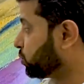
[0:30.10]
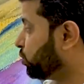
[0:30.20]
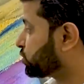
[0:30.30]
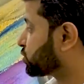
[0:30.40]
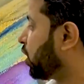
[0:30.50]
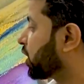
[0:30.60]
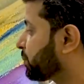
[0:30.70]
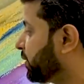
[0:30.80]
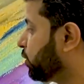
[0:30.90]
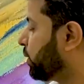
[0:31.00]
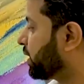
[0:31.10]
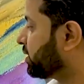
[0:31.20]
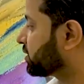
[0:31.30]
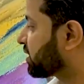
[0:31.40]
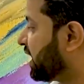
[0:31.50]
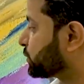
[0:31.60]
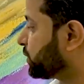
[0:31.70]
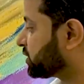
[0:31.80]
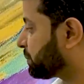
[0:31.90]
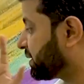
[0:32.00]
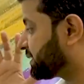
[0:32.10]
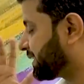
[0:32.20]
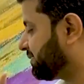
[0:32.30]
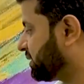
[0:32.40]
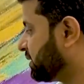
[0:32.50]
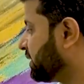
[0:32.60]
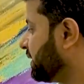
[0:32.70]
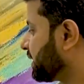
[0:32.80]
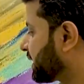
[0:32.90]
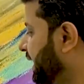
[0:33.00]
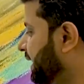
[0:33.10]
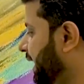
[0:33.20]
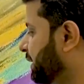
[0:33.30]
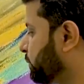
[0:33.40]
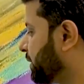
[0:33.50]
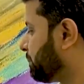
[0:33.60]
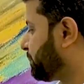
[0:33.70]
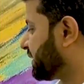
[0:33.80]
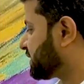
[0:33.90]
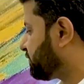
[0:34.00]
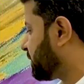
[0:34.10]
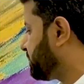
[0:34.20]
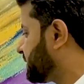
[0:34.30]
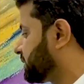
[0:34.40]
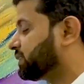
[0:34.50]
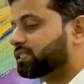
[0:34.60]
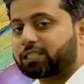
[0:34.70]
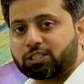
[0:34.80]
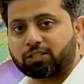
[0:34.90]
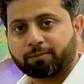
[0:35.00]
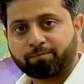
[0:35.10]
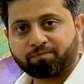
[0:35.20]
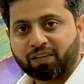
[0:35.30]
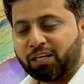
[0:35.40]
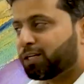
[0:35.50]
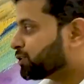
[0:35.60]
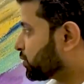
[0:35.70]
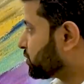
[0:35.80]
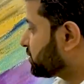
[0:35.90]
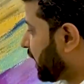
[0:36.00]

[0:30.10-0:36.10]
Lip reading: 2, Scorpio 1, Transport Shipping 7, K Line 1, Pacific Basin 6. So